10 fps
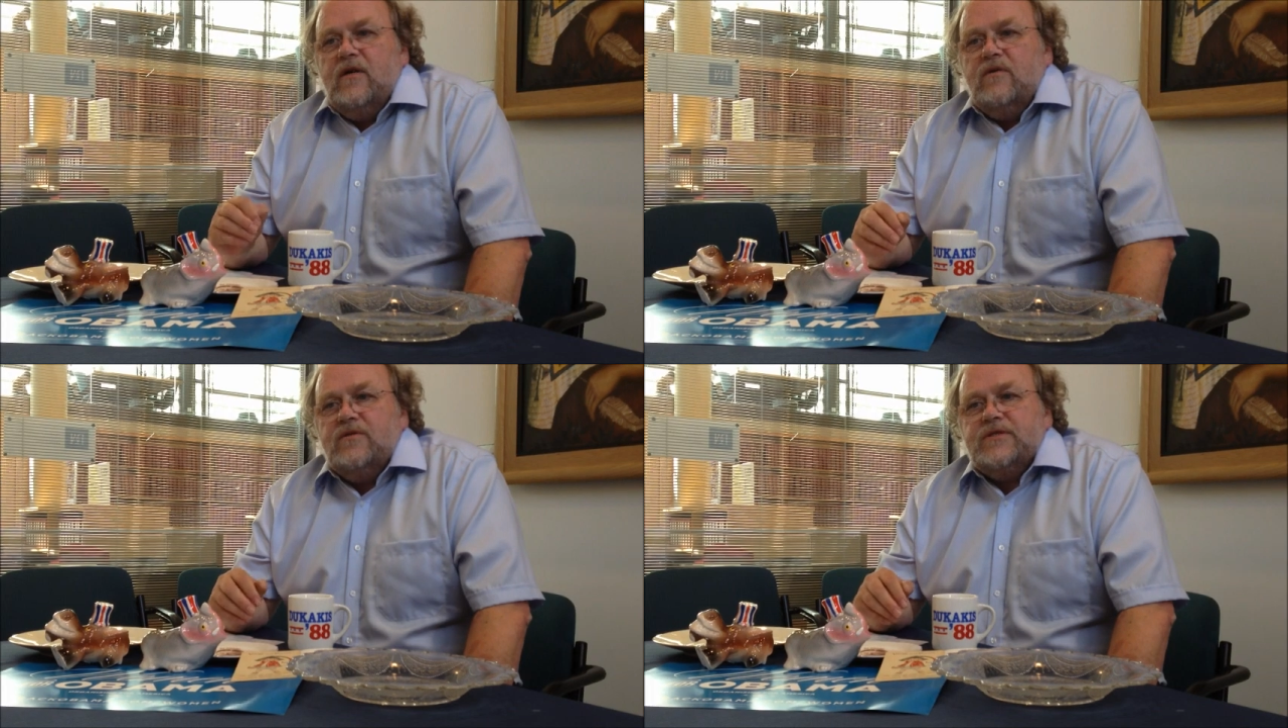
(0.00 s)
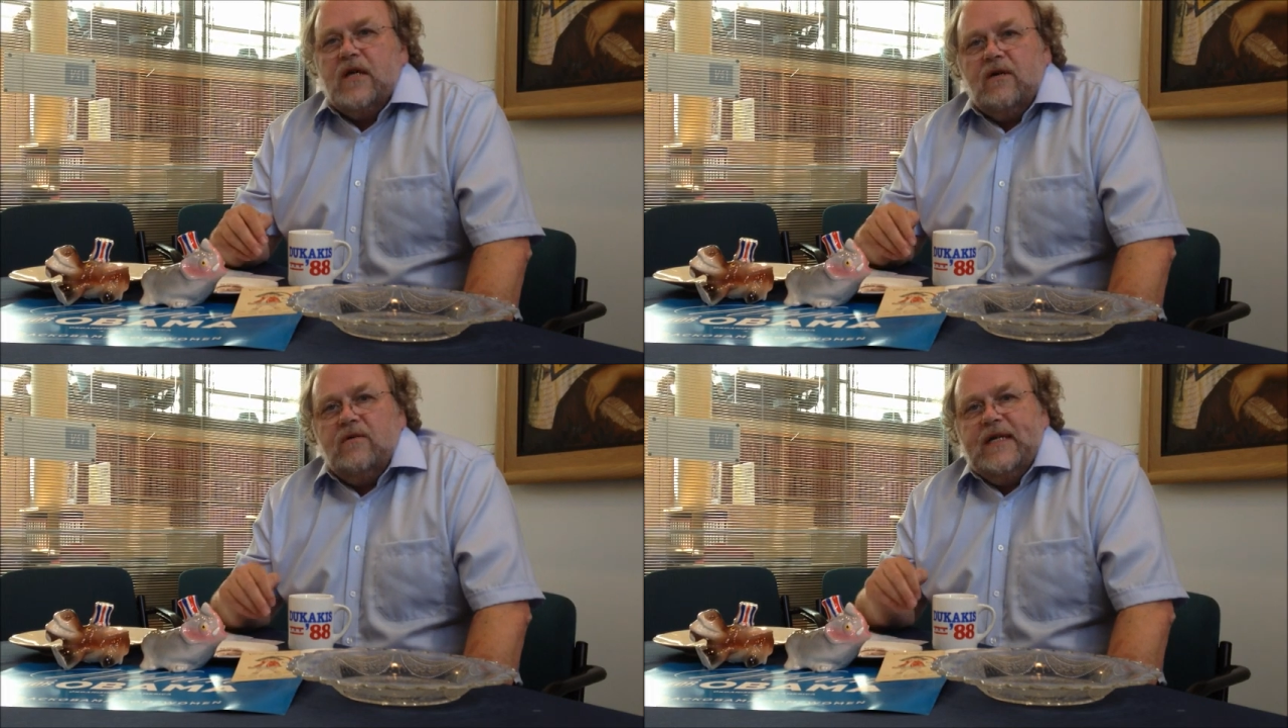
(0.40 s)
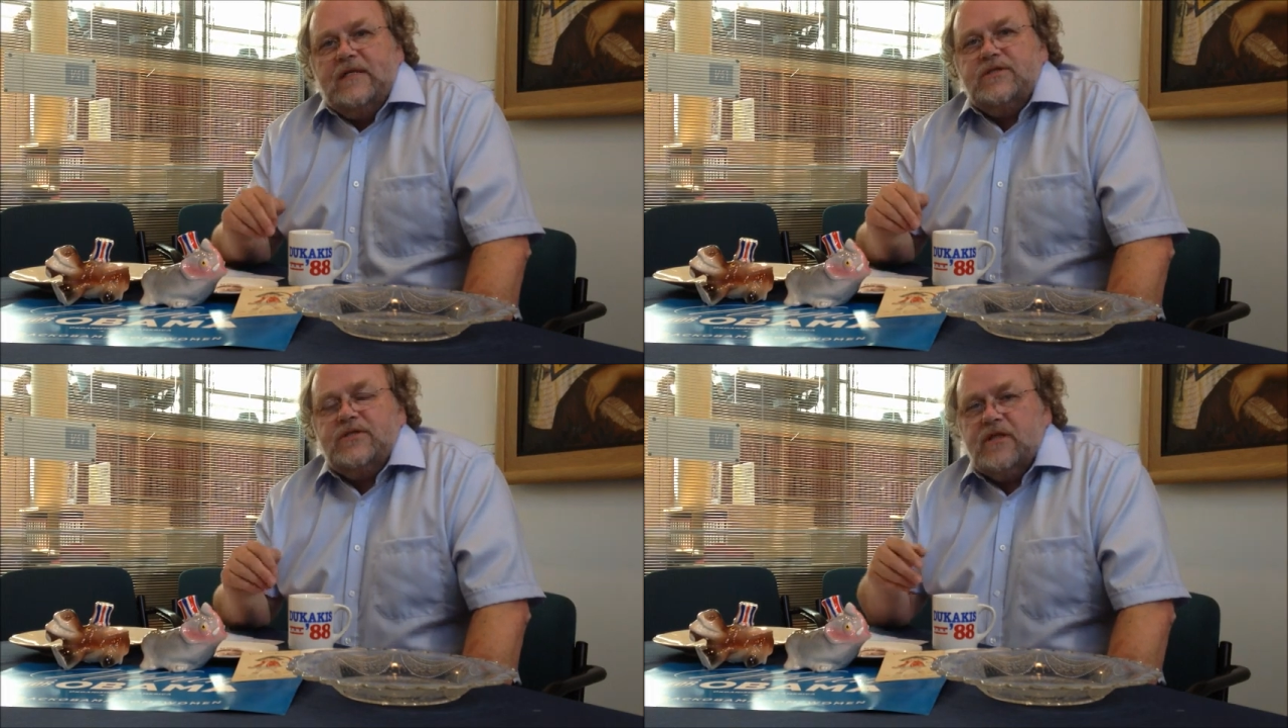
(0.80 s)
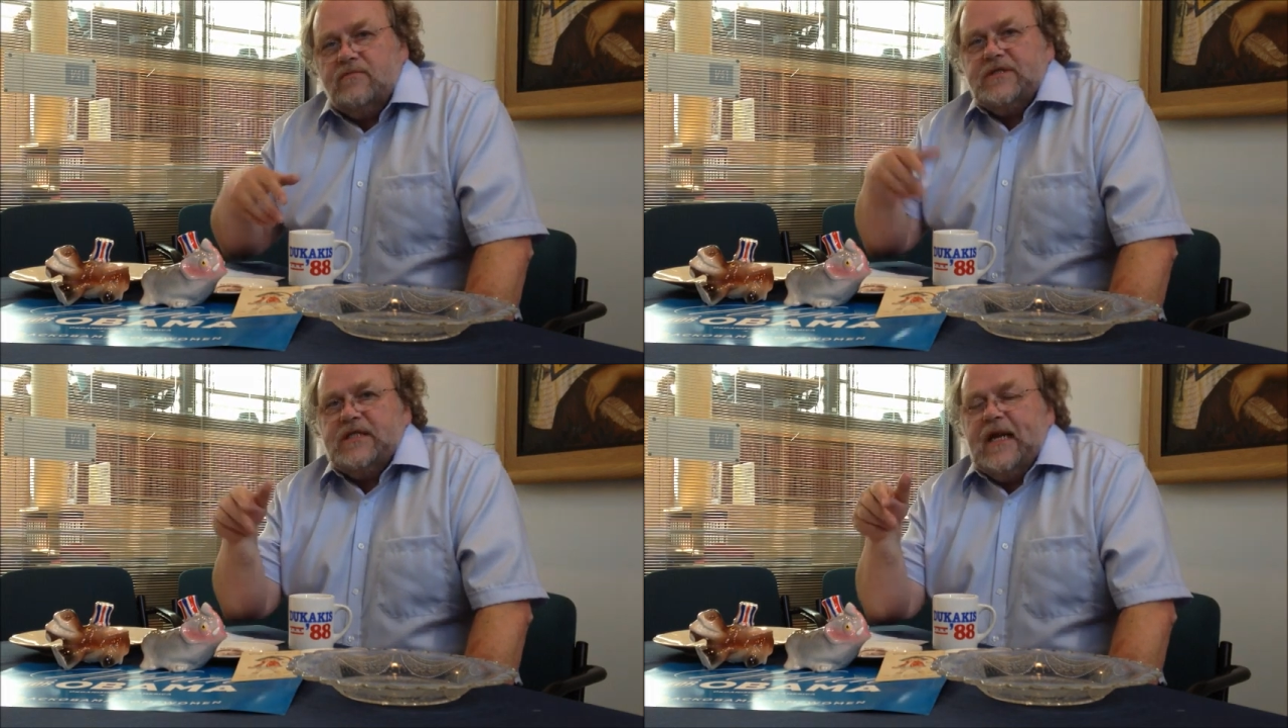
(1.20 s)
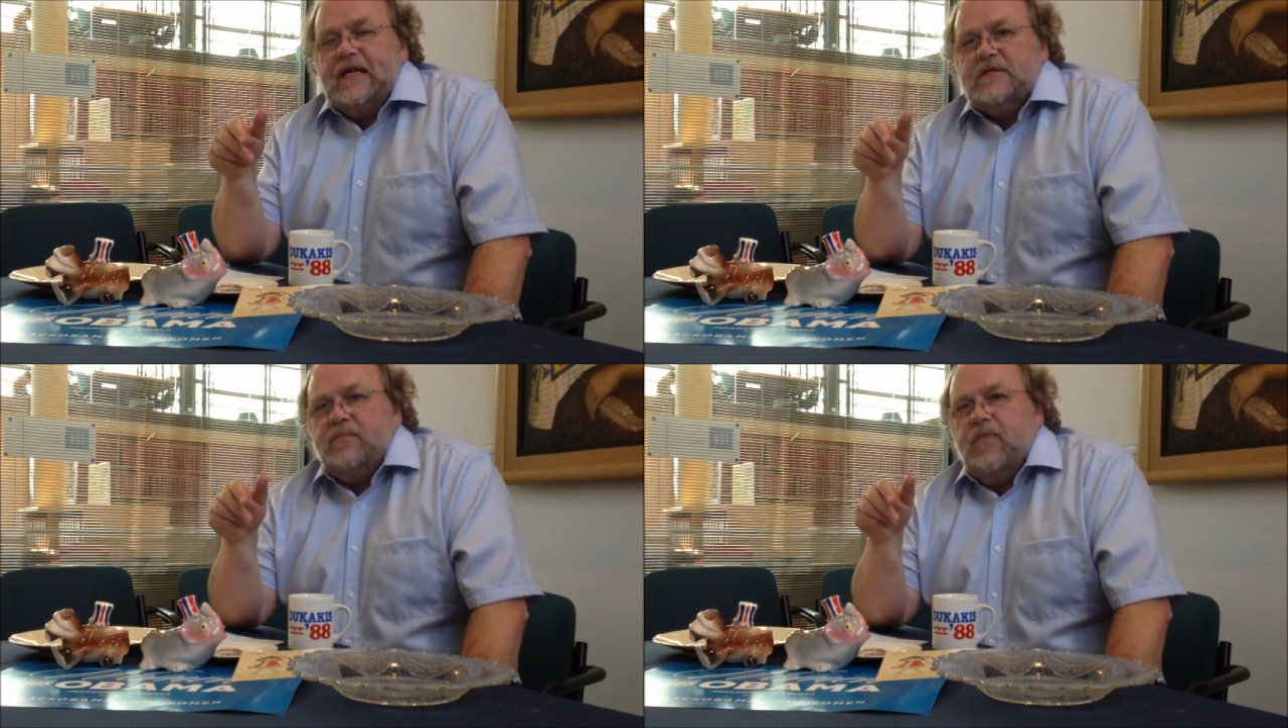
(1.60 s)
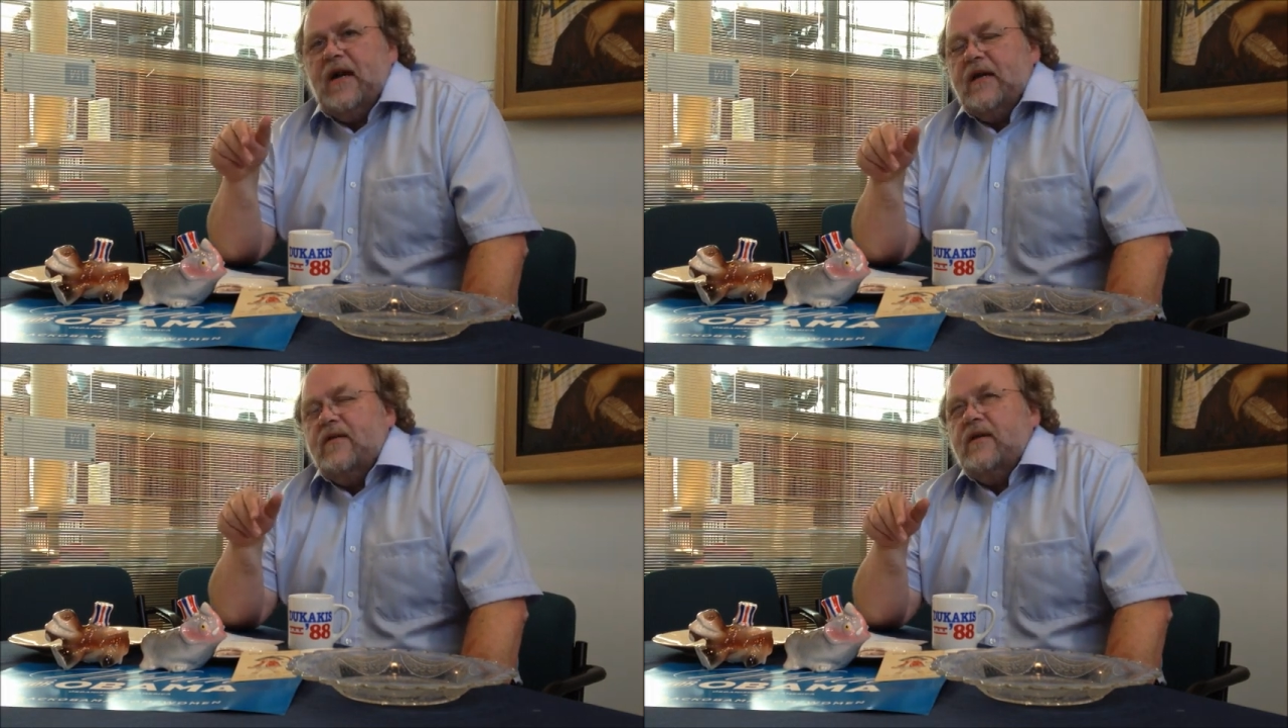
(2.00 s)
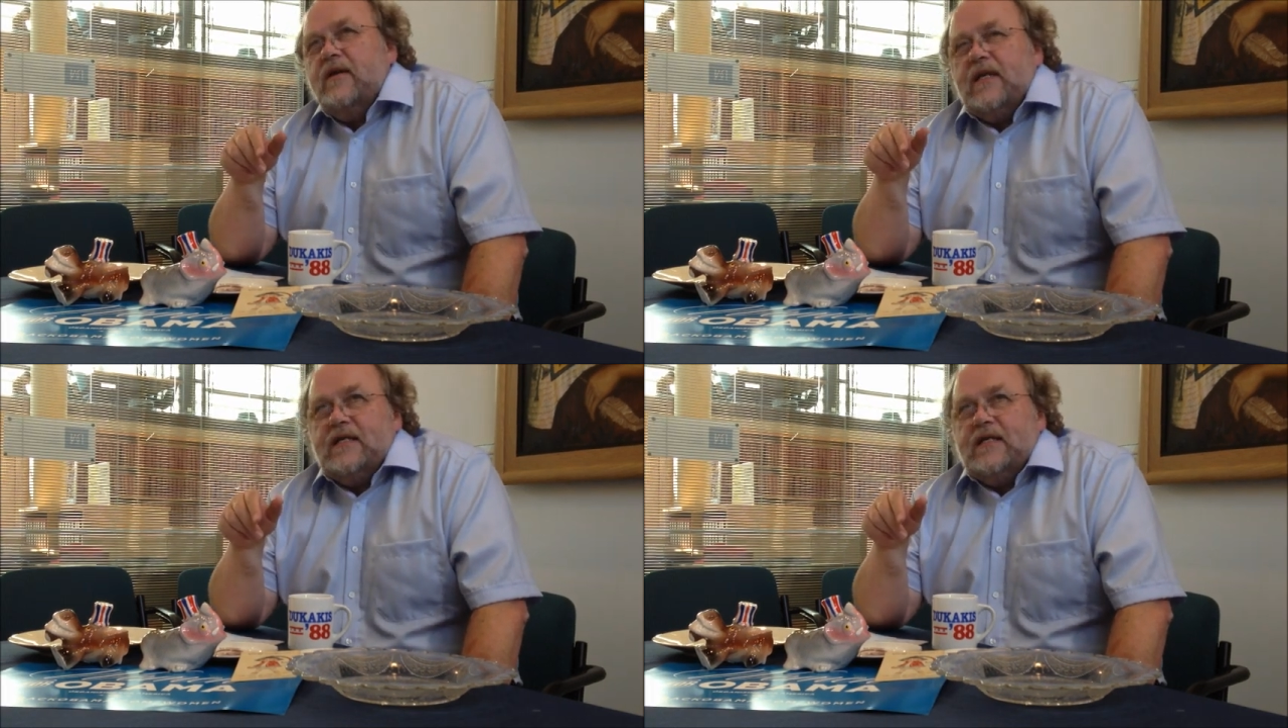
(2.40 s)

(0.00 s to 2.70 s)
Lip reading: Also in some states by the